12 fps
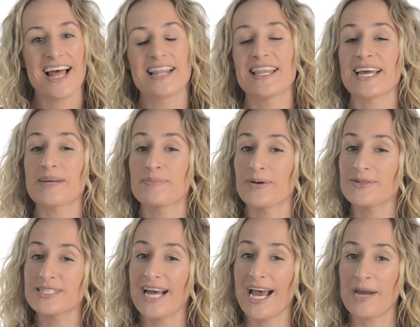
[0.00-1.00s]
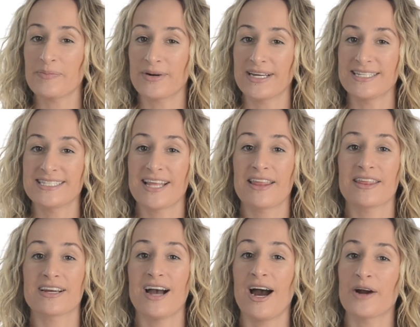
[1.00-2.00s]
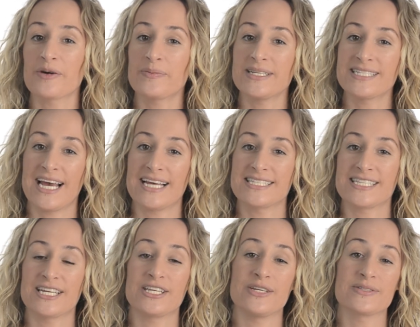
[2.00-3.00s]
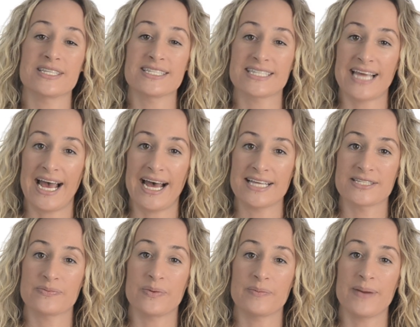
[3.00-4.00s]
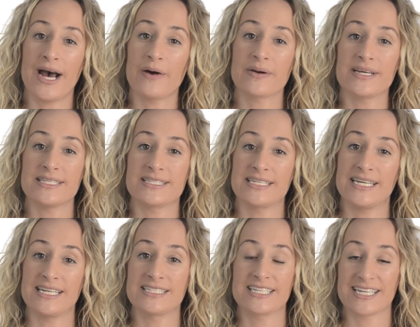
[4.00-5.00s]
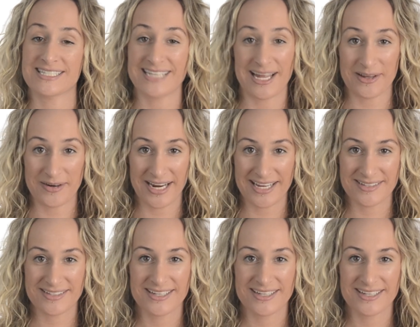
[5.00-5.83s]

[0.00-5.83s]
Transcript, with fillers: Like most hybrids, the car we tested uses gas when power is needed to accelerate.